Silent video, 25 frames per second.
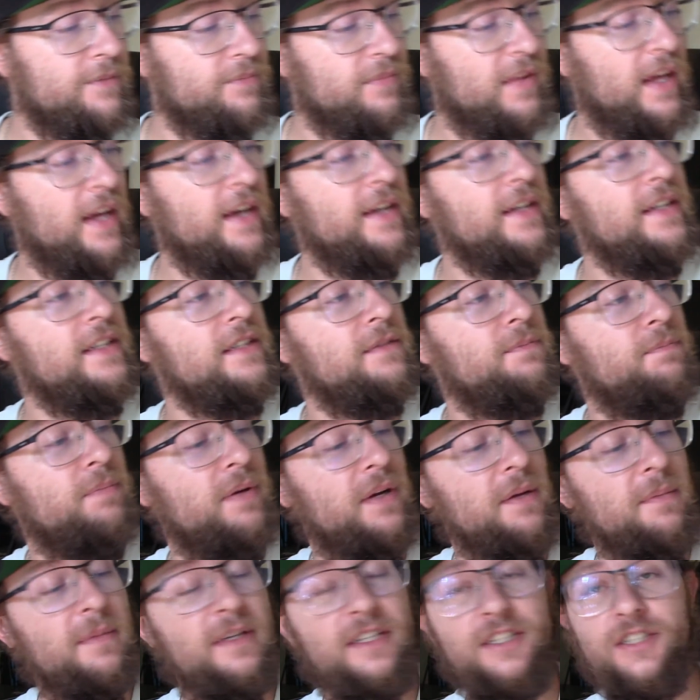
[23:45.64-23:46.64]
that is
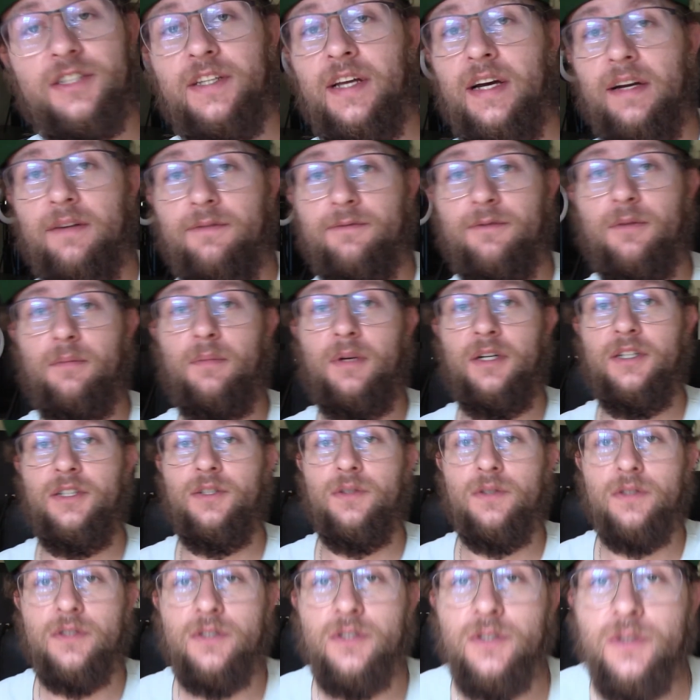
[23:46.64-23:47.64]
pretty much that for
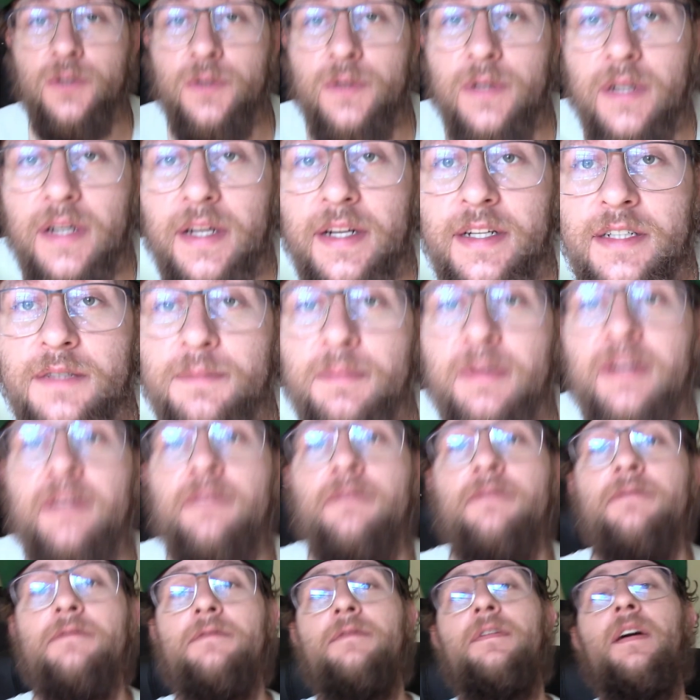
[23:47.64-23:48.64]
module 2. It has been a
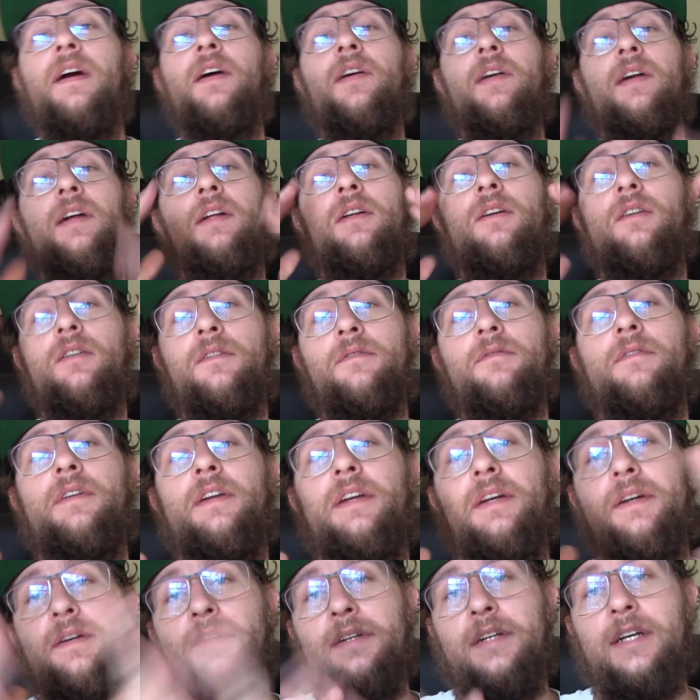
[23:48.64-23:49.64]
very long
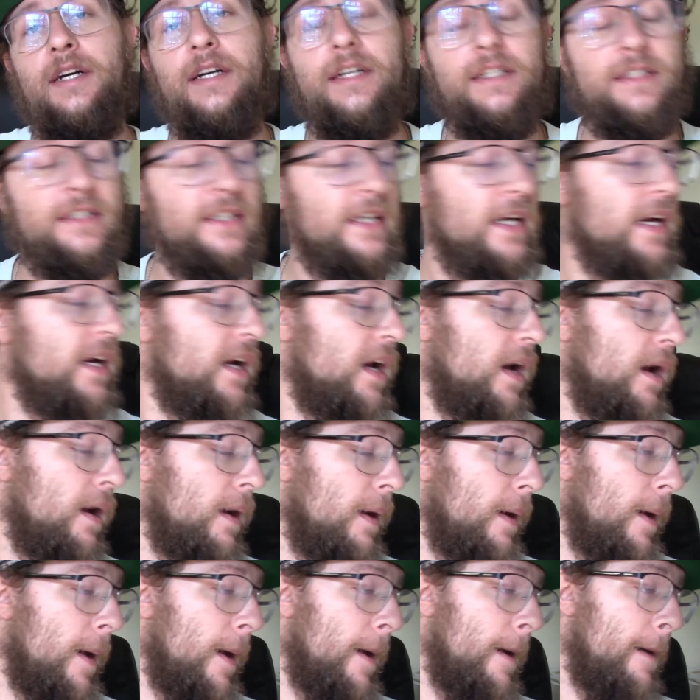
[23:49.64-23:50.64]
video, guys.
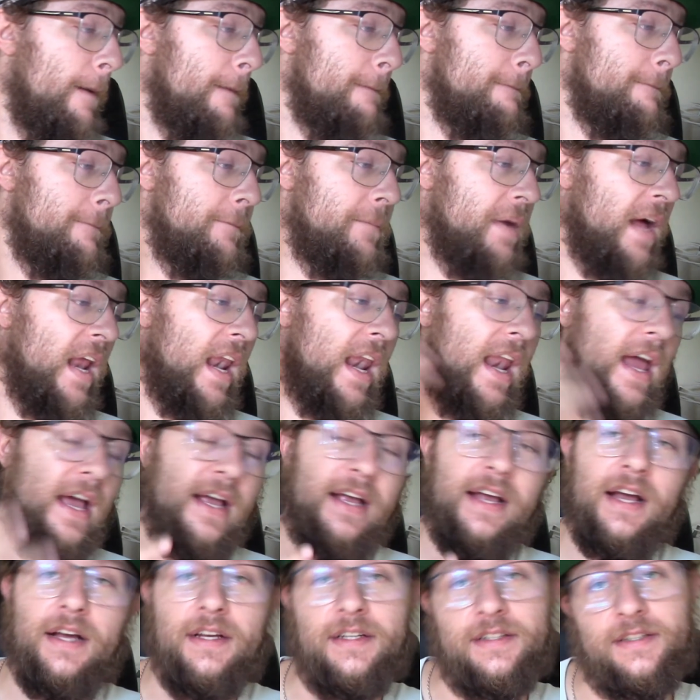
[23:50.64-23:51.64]
But
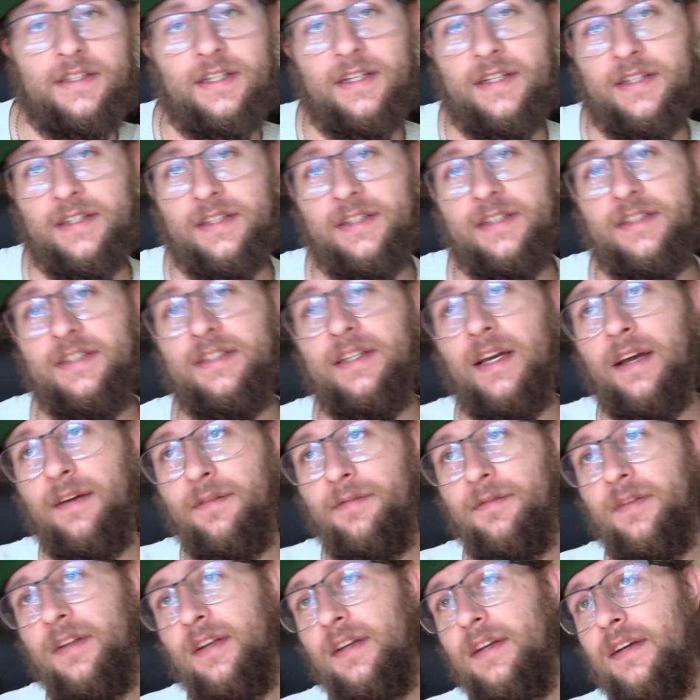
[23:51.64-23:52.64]
like I said,
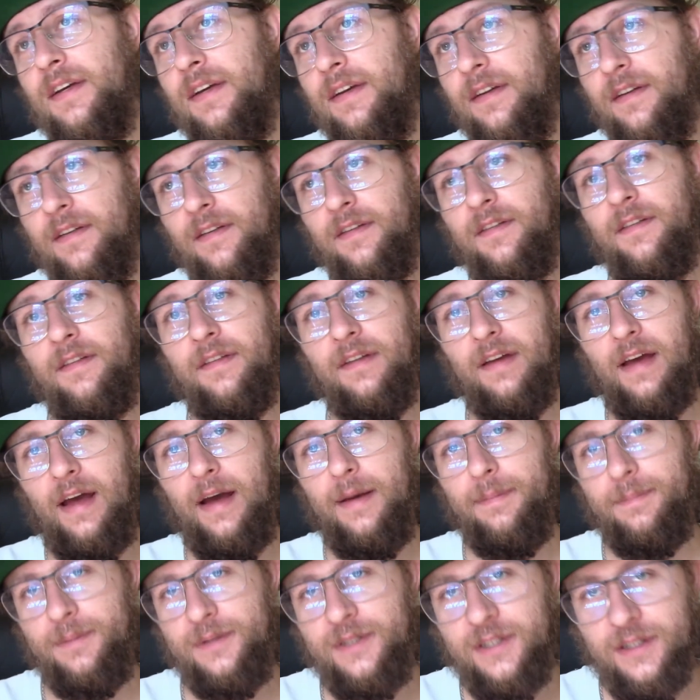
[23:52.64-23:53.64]
safety is
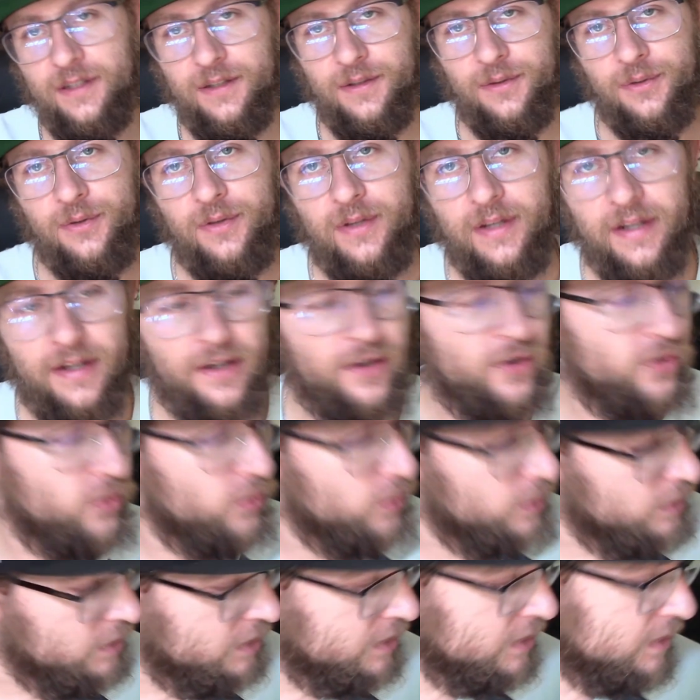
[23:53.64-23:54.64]
absolutely
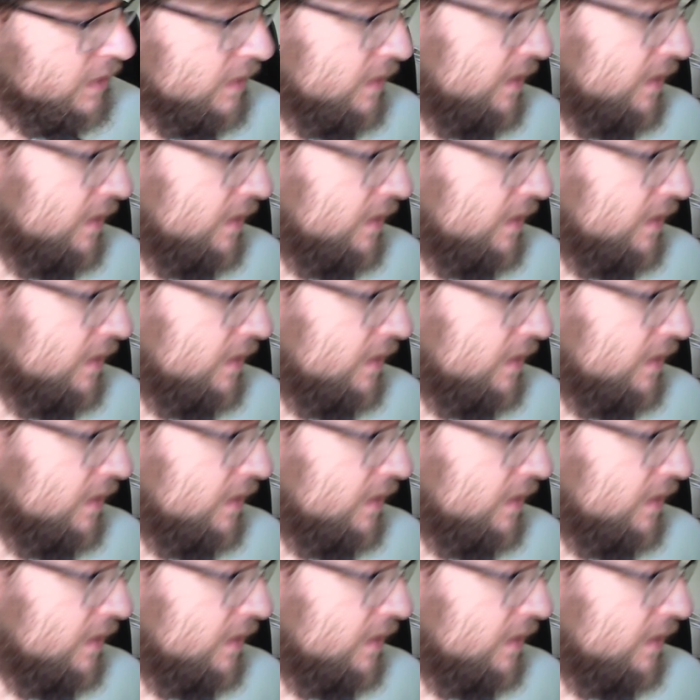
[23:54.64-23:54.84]
crucial.